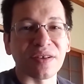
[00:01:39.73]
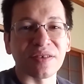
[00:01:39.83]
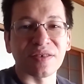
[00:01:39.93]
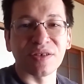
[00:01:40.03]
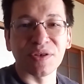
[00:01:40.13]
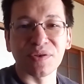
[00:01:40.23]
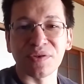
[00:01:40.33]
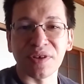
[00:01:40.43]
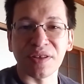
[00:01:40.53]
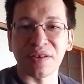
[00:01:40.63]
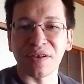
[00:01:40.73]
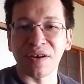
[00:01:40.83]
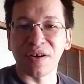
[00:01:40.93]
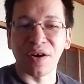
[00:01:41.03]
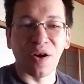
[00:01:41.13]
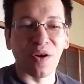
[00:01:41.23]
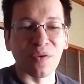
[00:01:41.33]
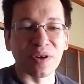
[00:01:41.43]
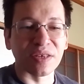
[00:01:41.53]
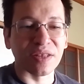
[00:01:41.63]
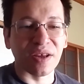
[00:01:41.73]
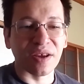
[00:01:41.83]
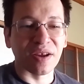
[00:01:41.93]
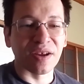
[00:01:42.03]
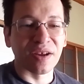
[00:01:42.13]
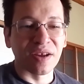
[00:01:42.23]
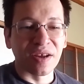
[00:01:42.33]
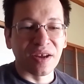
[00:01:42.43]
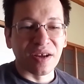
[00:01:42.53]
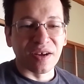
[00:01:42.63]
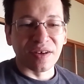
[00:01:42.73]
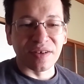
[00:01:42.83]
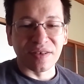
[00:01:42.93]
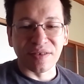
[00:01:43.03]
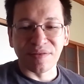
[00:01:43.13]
children are always like uh,